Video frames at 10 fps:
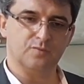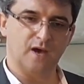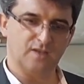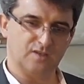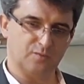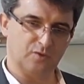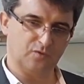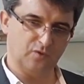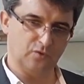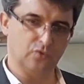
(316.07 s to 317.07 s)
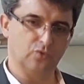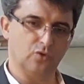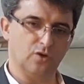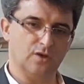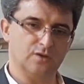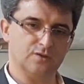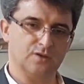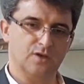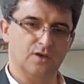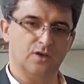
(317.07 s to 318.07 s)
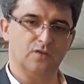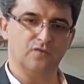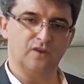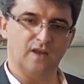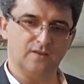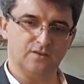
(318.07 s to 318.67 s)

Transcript: When it is passed between two rollers,